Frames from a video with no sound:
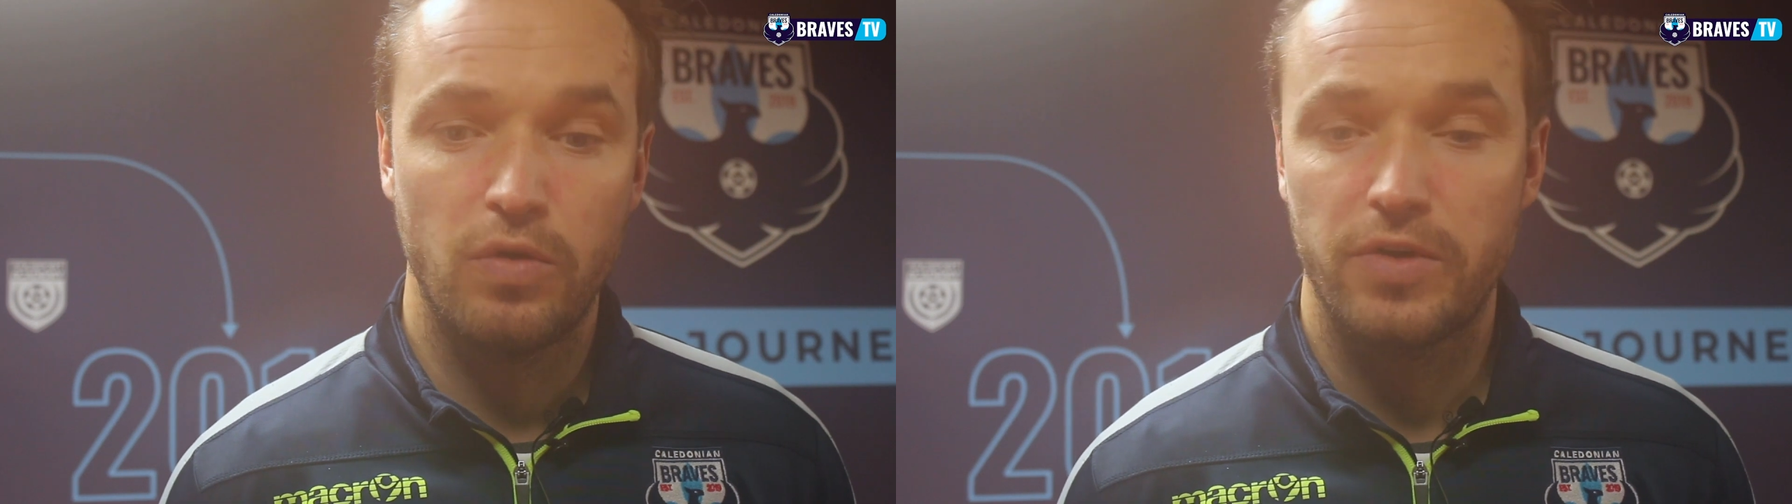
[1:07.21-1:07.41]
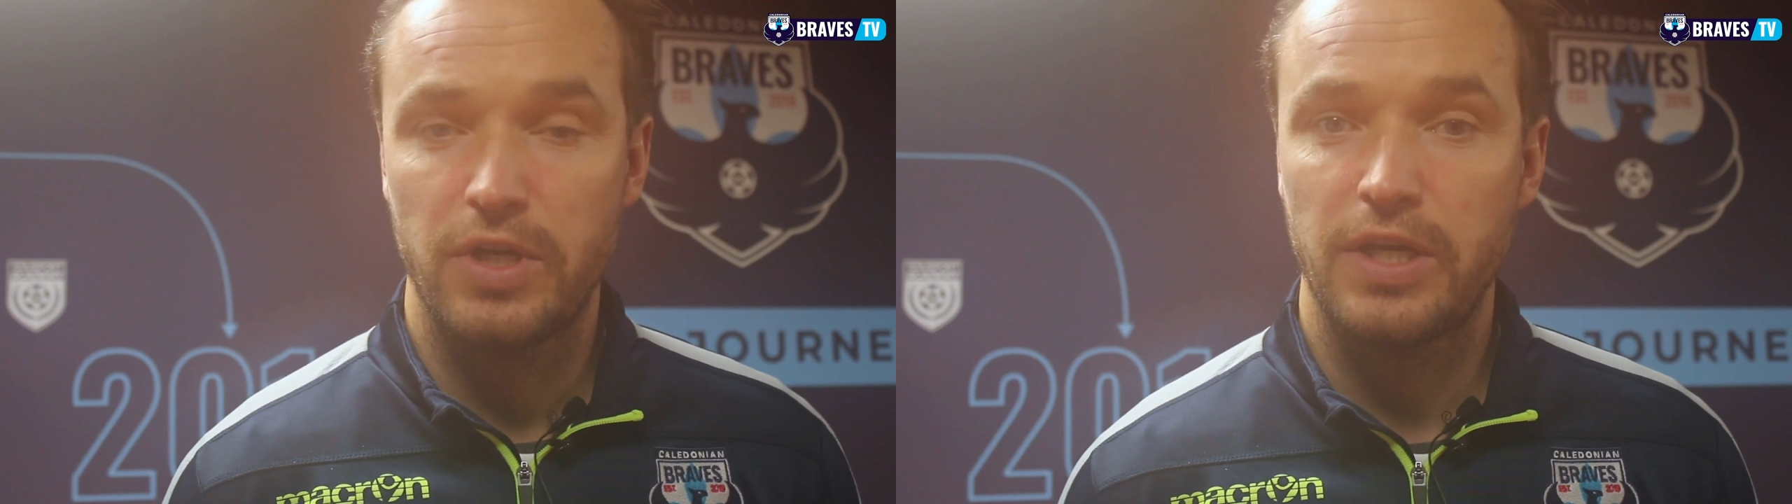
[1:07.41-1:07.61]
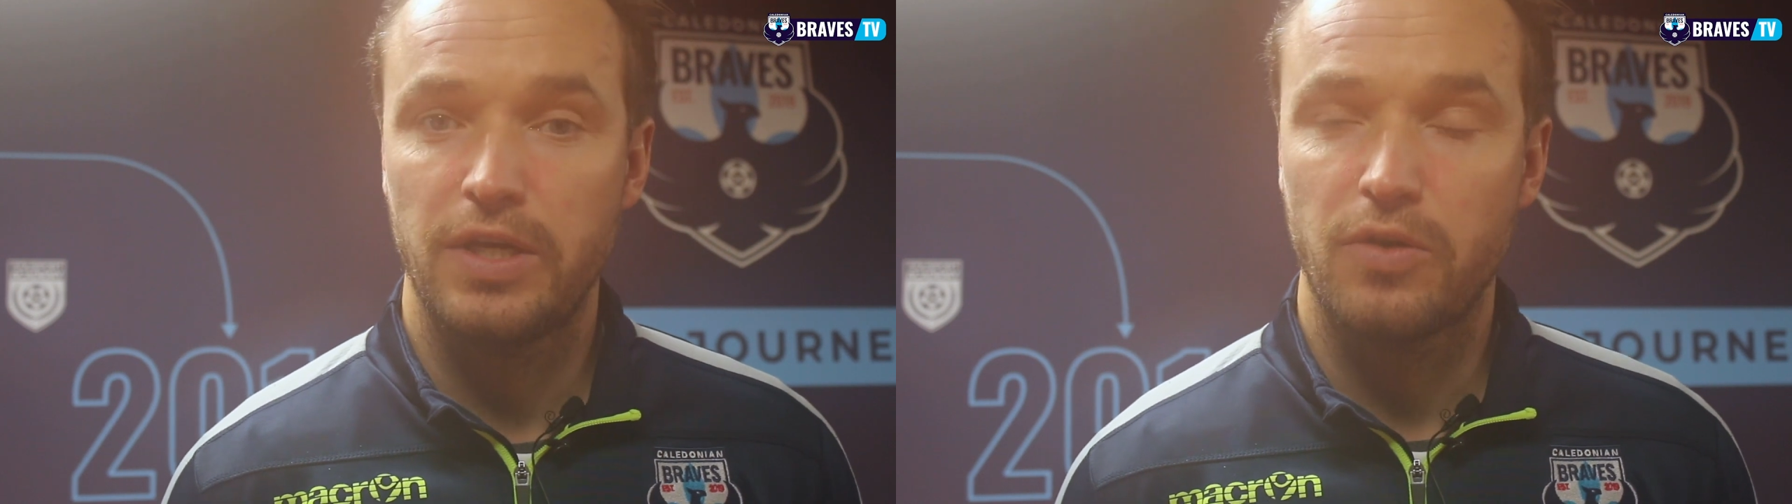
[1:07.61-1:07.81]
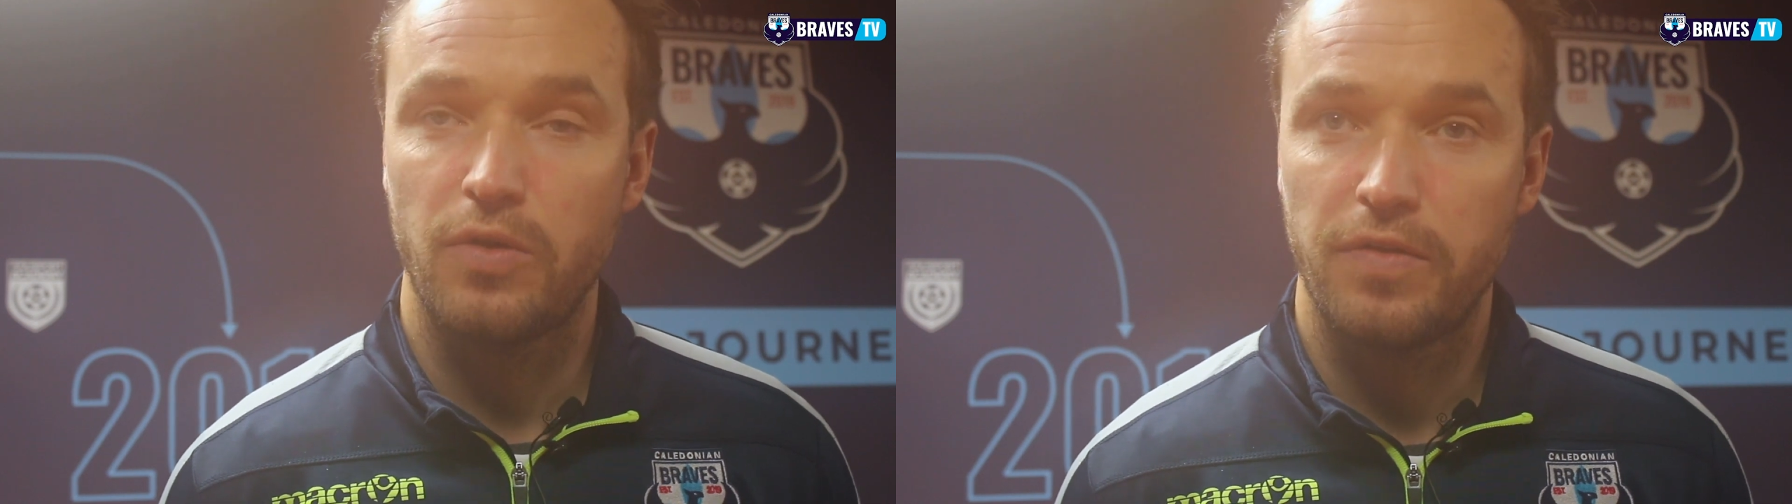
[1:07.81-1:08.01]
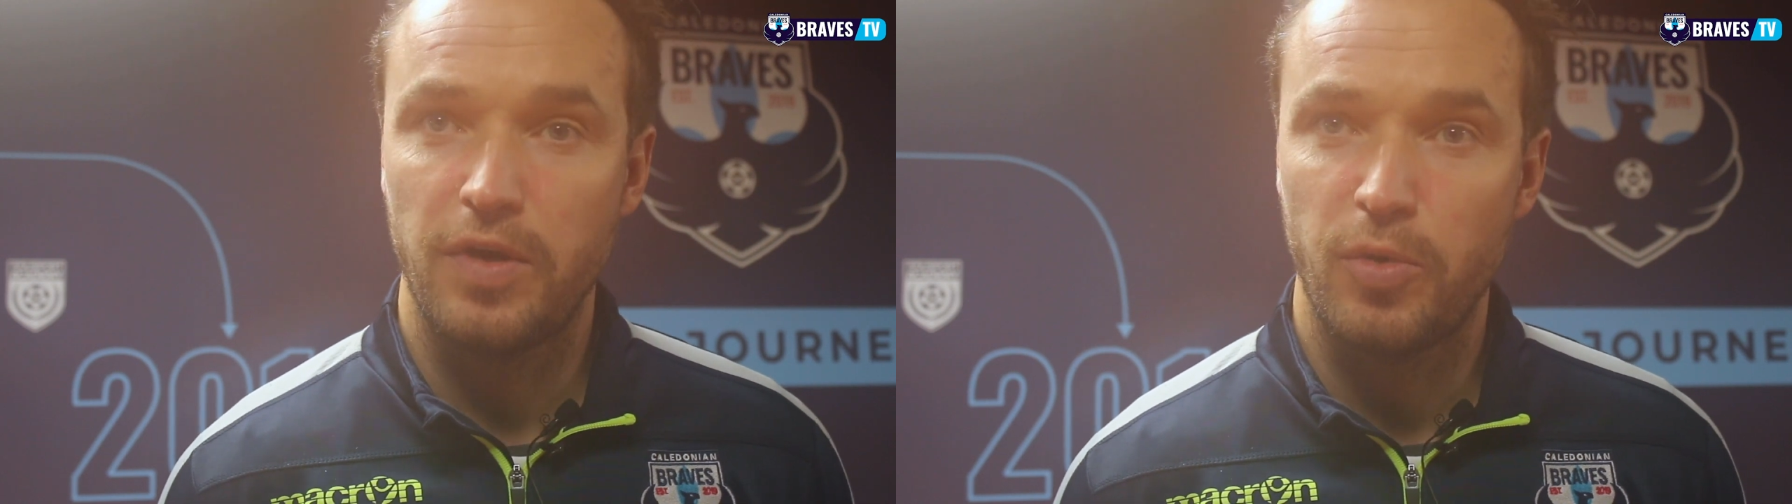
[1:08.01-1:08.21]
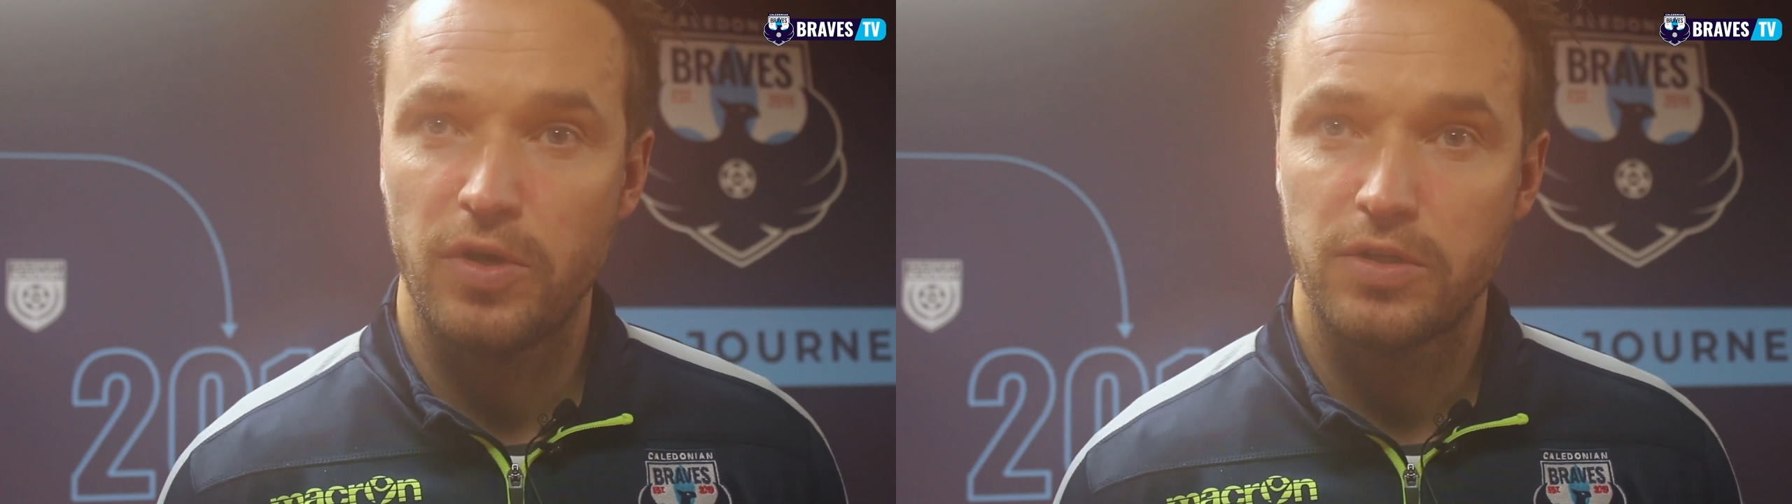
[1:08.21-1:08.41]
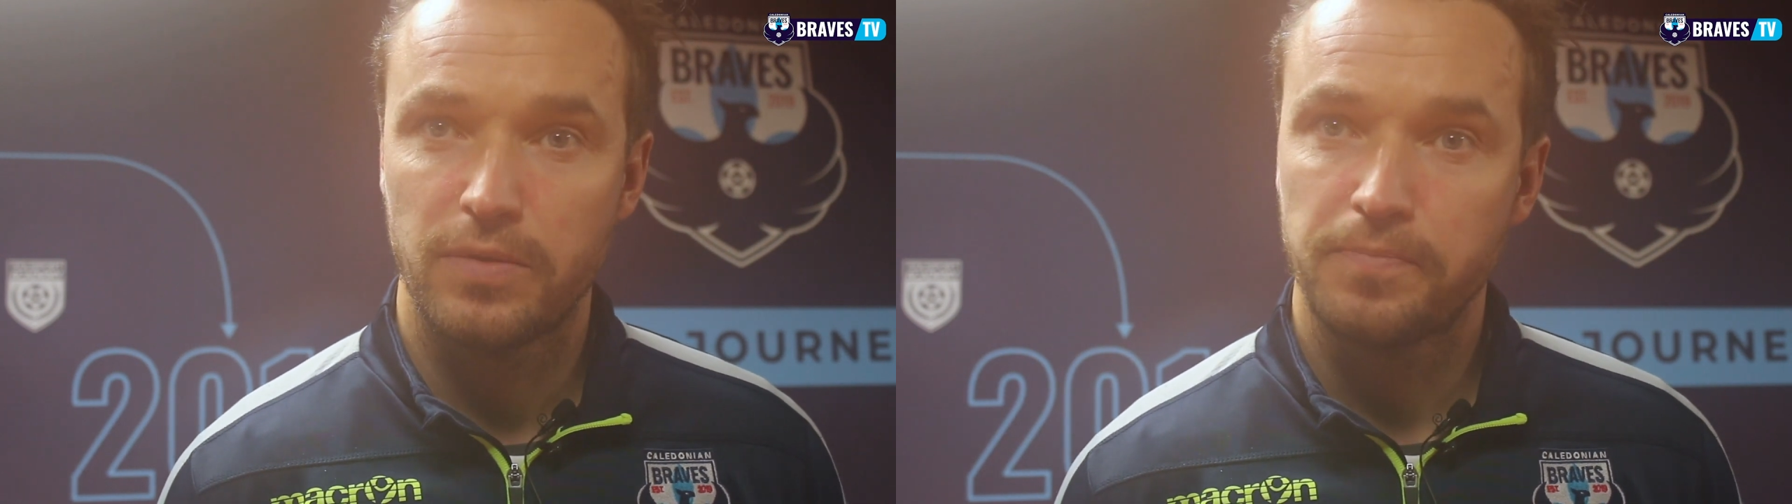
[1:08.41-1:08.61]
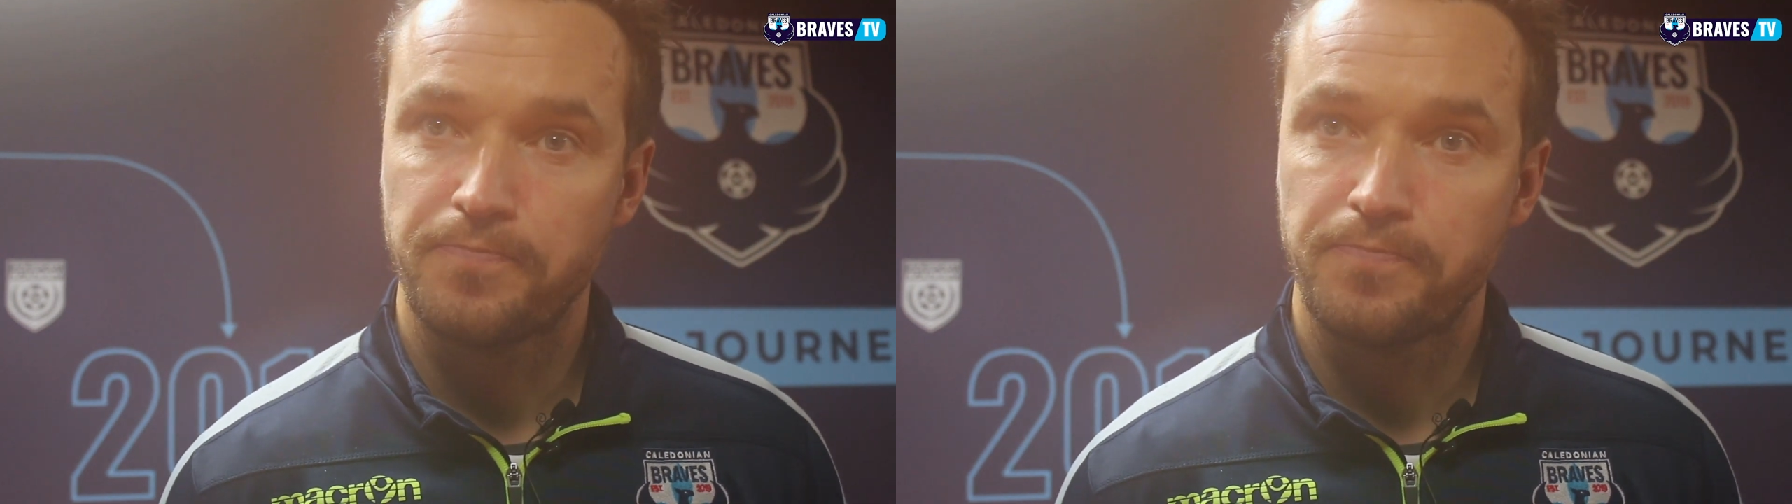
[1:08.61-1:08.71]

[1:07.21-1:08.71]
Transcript: over the line and got the 3 points.